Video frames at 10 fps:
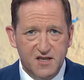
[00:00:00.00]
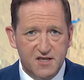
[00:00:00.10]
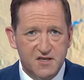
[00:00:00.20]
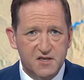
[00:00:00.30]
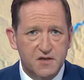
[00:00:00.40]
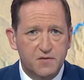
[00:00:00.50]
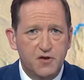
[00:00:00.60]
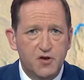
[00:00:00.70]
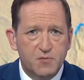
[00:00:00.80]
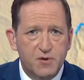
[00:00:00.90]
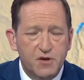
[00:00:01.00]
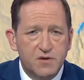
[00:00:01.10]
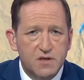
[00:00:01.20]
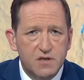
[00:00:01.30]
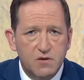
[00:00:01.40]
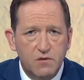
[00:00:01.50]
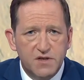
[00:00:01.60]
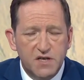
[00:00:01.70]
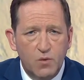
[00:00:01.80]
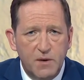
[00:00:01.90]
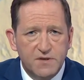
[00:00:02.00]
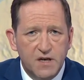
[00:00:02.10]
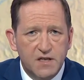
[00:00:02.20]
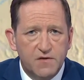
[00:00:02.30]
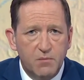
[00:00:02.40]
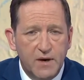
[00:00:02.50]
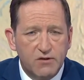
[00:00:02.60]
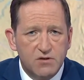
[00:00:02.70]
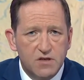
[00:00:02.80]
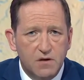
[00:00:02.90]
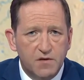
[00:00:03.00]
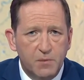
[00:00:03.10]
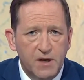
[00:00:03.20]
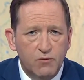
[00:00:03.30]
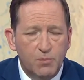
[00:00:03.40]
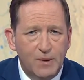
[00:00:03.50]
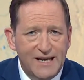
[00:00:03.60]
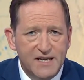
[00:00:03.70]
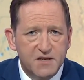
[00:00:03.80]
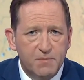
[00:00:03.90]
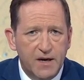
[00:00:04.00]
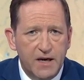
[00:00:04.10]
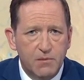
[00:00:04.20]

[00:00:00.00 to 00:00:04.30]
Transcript: Dozens of news producers who oversee websites for Microsoft are being replaced by